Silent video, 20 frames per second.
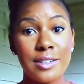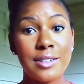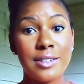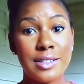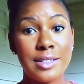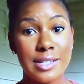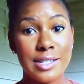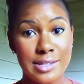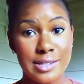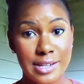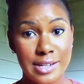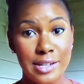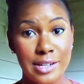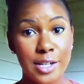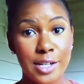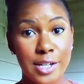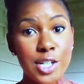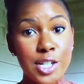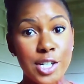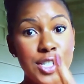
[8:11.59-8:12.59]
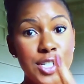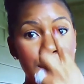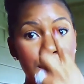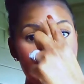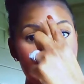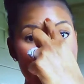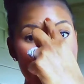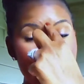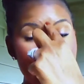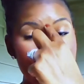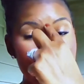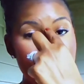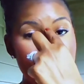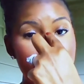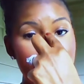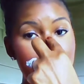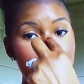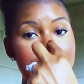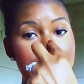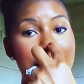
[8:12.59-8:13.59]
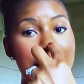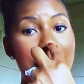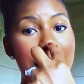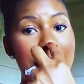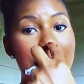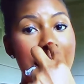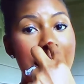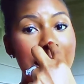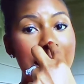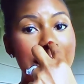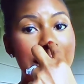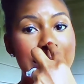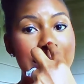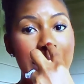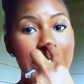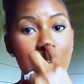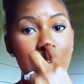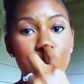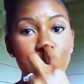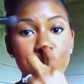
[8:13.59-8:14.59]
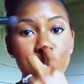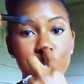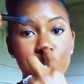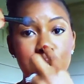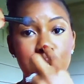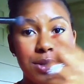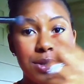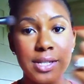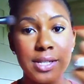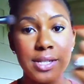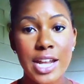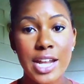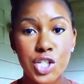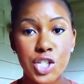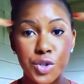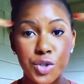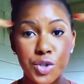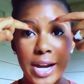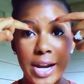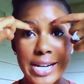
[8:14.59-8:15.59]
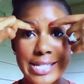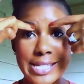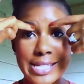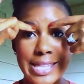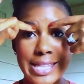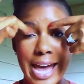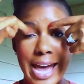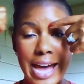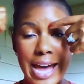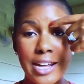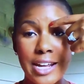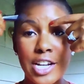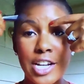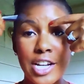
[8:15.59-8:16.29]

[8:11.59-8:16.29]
concealer. So this area is highlight. Now what you want to do is kind of trace that.